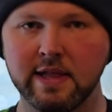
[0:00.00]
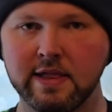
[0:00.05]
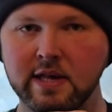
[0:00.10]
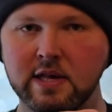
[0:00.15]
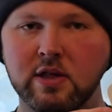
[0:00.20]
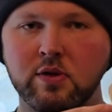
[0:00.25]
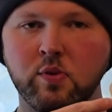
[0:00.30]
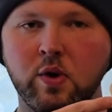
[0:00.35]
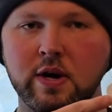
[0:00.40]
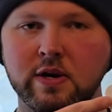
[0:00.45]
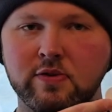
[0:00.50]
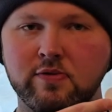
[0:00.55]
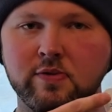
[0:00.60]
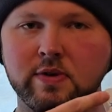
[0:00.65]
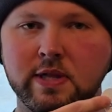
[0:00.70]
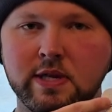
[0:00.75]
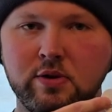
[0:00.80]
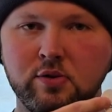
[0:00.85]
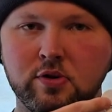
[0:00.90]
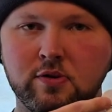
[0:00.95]
And this is why it's
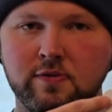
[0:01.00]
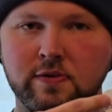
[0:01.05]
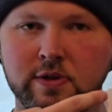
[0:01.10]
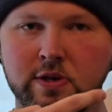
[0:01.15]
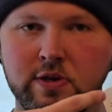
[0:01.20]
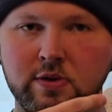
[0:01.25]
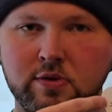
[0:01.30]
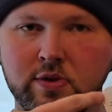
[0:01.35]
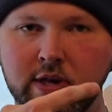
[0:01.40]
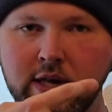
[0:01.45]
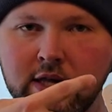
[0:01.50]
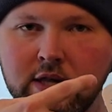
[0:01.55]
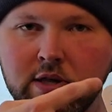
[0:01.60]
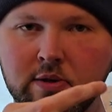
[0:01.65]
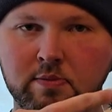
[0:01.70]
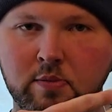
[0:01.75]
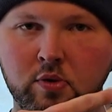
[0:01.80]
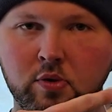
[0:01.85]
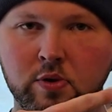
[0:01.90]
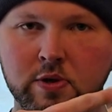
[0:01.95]
really useful to use a
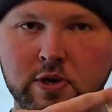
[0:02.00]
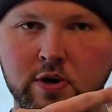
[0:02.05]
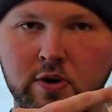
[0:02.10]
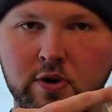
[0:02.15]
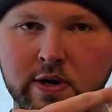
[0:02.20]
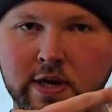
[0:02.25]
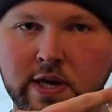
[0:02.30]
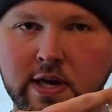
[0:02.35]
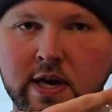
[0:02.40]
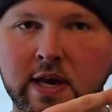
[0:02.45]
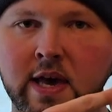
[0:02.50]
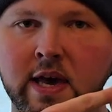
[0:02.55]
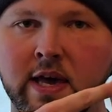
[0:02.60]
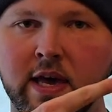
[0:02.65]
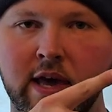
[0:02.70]
small target.